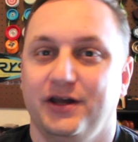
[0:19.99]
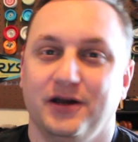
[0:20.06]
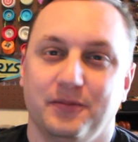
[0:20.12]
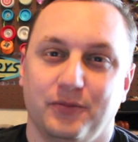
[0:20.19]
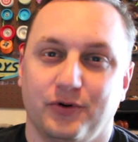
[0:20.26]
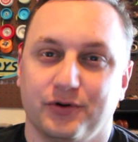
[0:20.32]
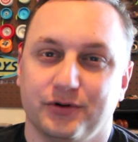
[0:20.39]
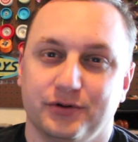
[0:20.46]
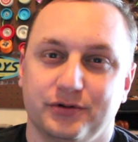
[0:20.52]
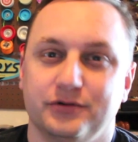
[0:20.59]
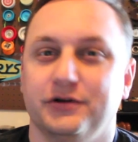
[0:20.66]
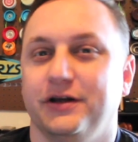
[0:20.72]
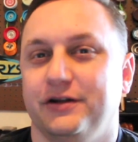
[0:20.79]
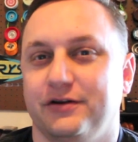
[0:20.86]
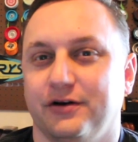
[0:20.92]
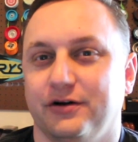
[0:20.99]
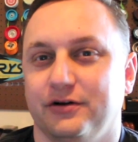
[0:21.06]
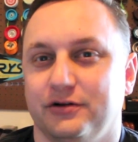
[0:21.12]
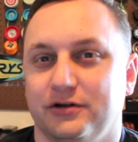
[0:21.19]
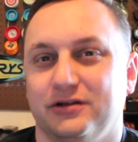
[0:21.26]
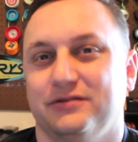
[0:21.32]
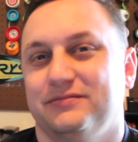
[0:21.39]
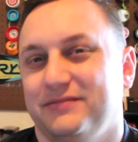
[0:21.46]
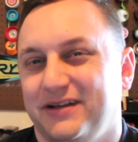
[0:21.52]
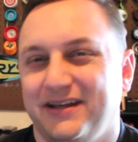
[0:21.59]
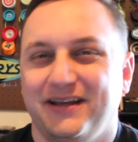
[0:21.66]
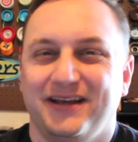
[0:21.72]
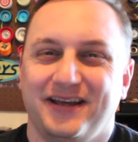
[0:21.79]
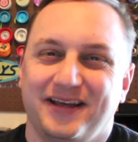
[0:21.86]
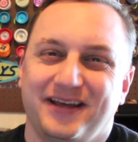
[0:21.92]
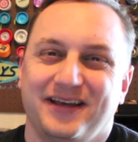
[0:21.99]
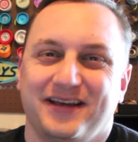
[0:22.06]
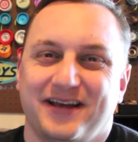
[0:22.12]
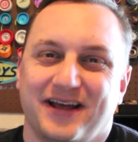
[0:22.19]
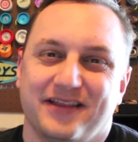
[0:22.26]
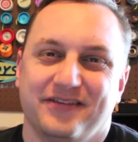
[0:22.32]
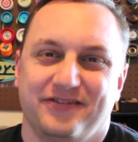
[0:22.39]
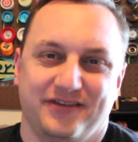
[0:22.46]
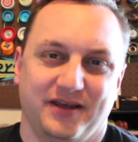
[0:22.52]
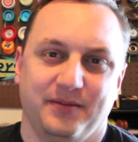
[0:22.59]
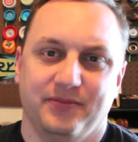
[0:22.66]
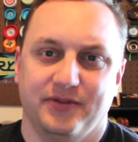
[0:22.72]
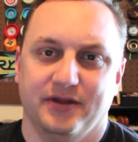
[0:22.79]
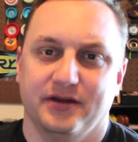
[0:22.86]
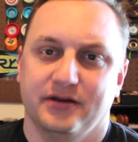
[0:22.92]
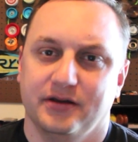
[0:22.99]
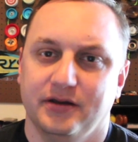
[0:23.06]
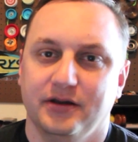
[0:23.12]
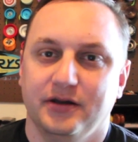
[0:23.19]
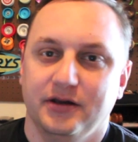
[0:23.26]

Immortal, Eternal, kind of the same thing.